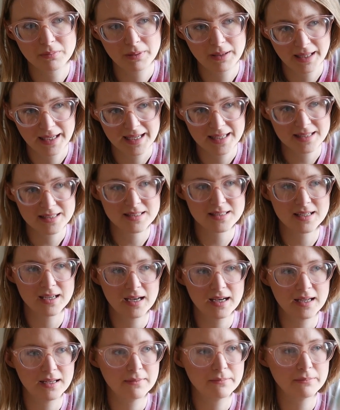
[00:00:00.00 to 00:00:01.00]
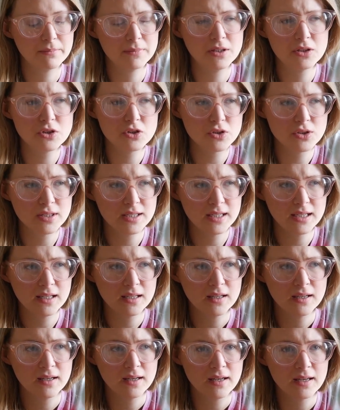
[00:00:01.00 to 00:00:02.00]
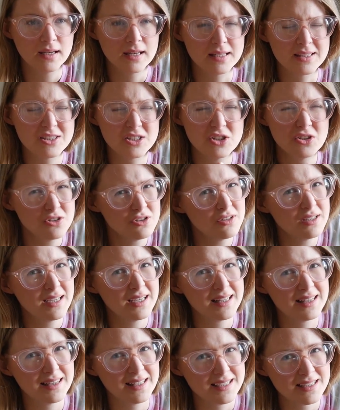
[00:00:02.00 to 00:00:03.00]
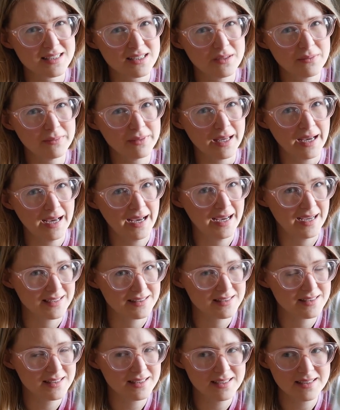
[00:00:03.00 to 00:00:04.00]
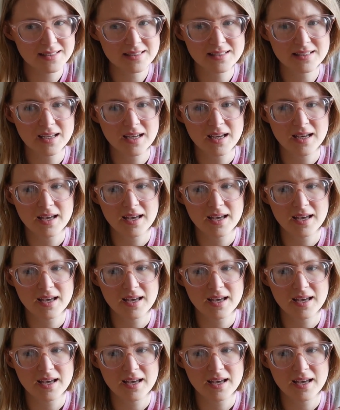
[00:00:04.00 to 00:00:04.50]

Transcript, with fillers: plants, um, usually it's usually Alyssum that has this,